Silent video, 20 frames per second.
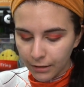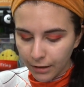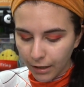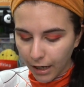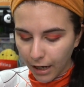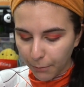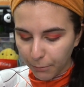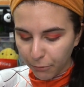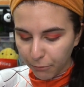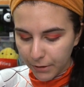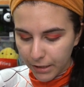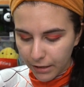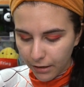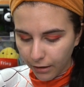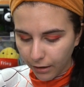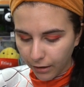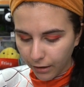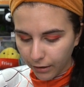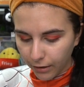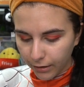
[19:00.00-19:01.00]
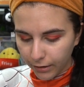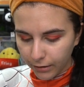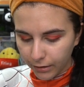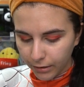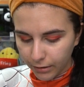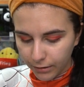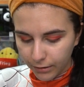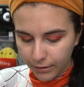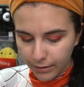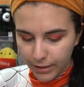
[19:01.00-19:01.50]
Uh, but we are
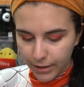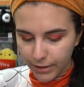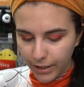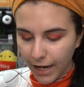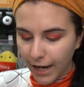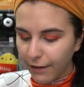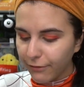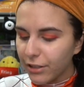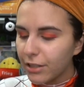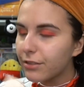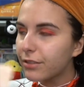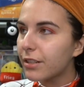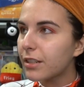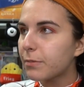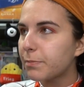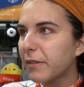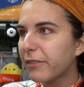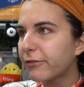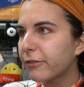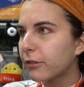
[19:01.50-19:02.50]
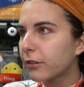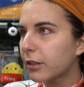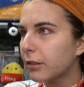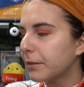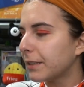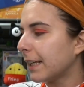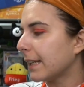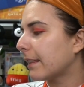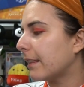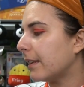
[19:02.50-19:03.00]
because I've used this before
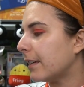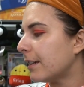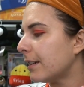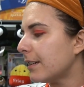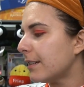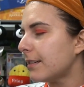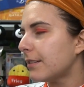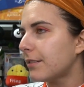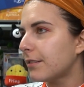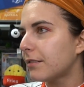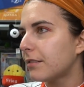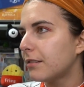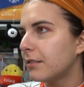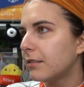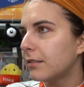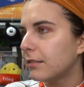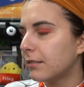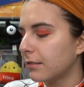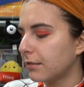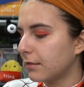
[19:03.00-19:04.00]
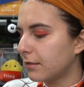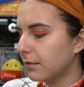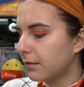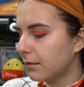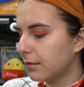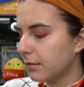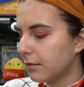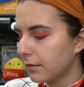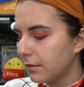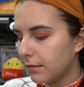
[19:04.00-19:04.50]
with like this.
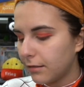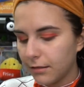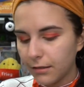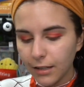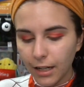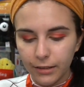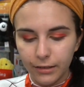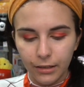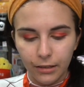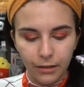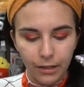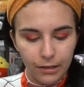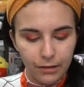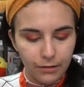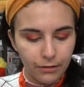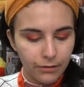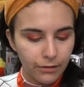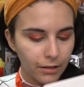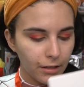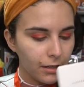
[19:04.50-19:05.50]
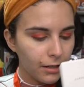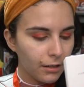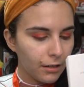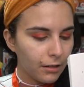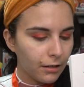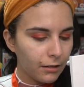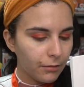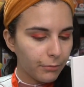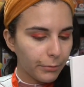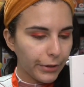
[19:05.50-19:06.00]
Not the greatest.
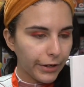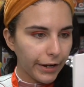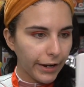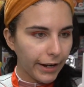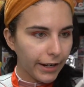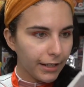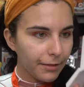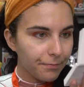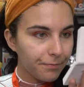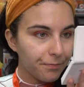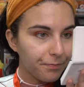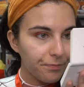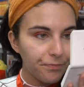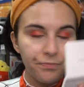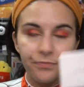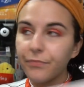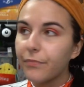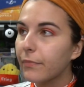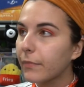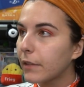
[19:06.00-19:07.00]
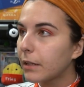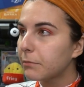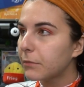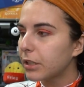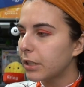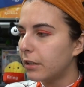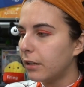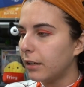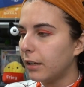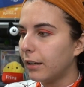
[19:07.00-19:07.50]
But I'm
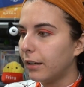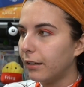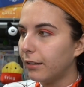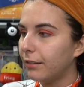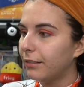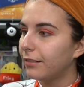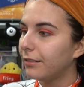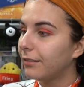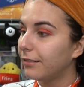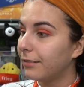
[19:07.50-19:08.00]
gonna...